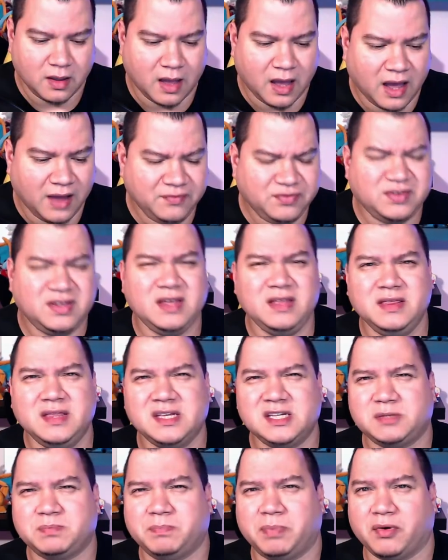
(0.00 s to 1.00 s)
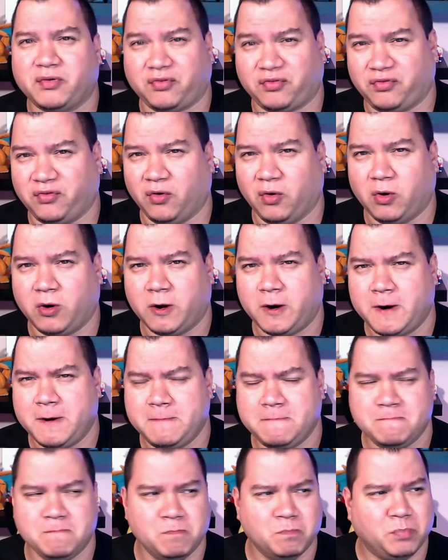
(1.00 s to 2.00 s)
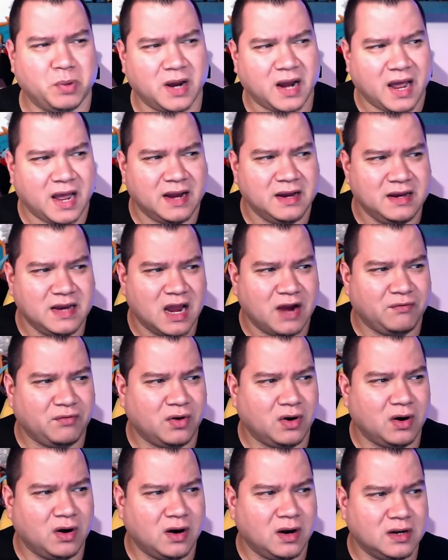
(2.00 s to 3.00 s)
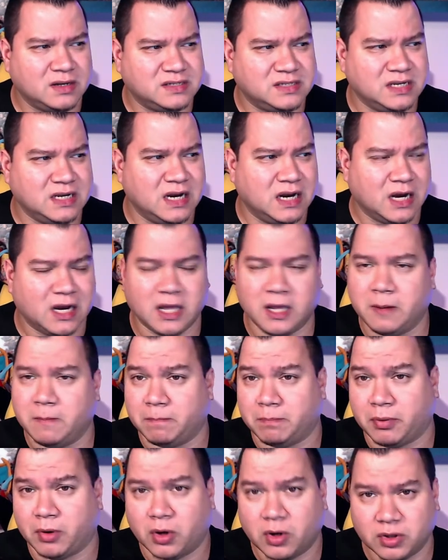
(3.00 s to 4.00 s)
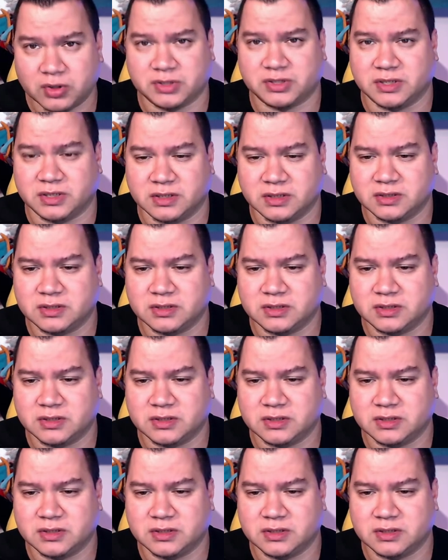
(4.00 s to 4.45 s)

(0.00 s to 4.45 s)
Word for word: I've seen this before, but I never seen it in person.